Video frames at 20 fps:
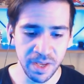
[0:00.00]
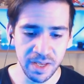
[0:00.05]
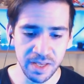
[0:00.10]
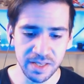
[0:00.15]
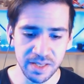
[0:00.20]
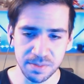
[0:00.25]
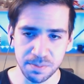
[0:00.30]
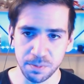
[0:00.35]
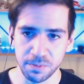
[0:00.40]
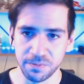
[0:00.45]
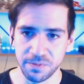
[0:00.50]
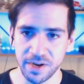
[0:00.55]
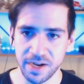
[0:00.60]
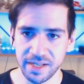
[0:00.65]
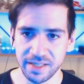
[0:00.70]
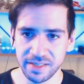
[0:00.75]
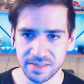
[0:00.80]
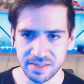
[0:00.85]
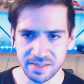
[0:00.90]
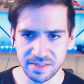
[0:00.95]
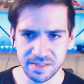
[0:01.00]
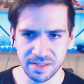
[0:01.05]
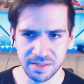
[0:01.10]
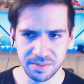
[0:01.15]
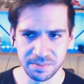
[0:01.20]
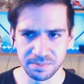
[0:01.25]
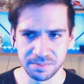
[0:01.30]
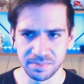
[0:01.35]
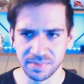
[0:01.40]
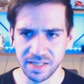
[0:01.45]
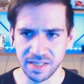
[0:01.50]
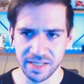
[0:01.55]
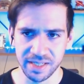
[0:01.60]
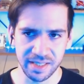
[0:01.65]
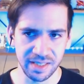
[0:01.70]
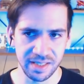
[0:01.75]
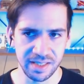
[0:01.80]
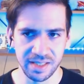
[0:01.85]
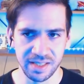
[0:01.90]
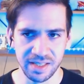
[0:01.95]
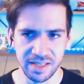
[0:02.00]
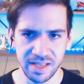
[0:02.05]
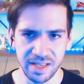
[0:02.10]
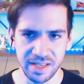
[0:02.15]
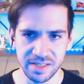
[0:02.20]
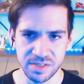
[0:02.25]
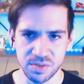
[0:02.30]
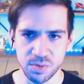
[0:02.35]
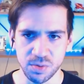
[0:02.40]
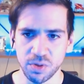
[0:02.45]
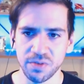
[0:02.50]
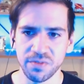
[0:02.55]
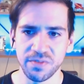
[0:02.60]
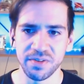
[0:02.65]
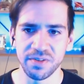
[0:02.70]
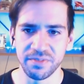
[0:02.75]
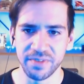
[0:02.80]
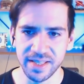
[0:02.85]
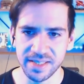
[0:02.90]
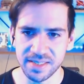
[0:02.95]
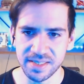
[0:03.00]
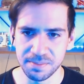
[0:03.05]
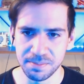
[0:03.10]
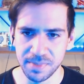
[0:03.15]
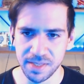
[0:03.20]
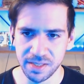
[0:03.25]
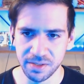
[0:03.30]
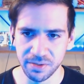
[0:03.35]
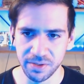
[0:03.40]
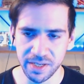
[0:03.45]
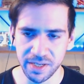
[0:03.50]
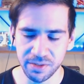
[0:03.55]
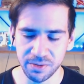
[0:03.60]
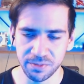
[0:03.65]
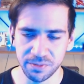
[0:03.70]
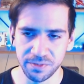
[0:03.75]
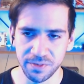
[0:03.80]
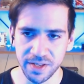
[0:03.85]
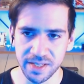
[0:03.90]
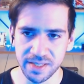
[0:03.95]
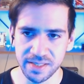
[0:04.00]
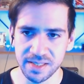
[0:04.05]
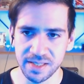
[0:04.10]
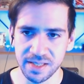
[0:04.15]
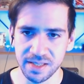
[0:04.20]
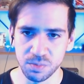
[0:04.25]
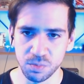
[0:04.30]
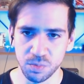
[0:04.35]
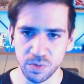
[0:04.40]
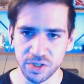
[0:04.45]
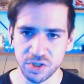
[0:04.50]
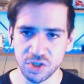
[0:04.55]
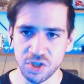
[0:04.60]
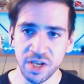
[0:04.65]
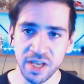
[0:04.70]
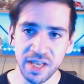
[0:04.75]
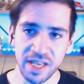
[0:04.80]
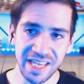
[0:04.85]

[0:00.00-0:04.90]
is provide some like a sort of event emitter interface in which